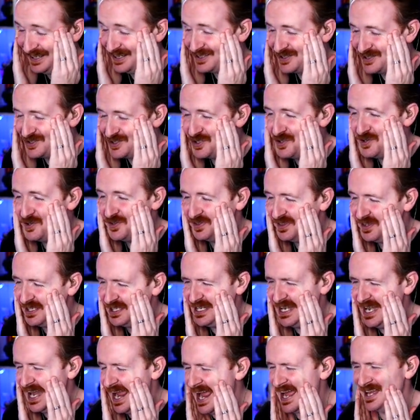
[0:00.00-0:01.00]
Toothy,
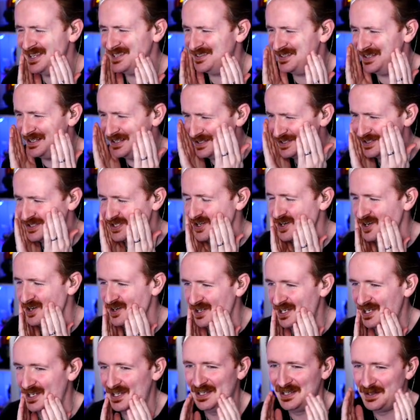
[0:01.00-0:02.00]
nasty,
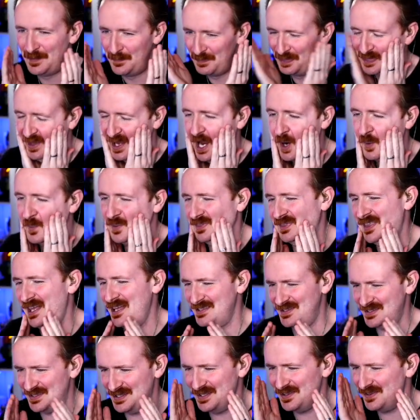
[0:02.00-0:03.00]
dirty. I want that
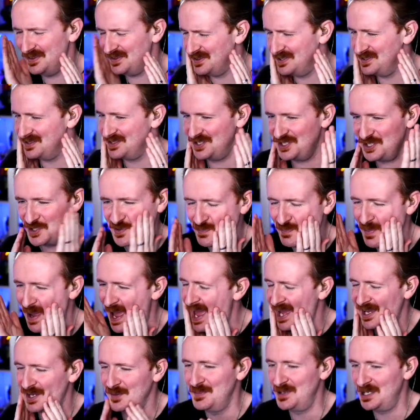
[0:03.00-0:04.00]
synth to
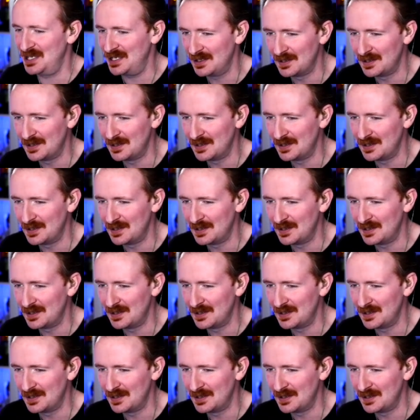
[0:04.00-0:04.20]
smack me.